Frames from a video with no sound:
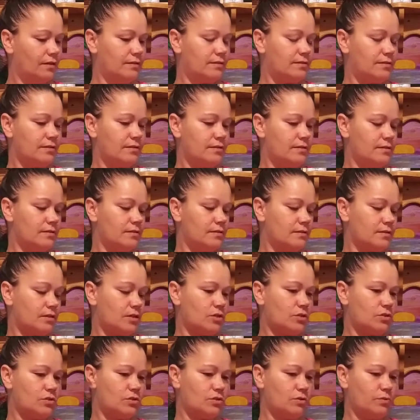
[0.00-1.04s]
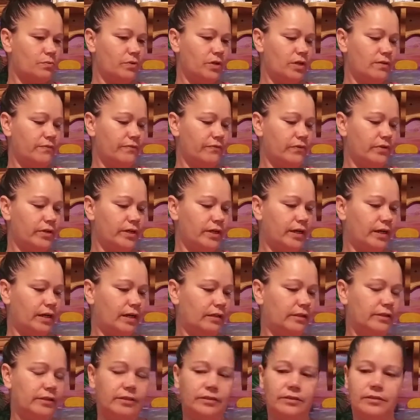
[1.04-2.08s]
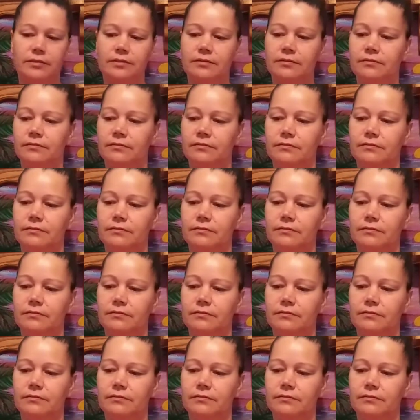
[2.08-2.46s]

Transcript: This is $24. I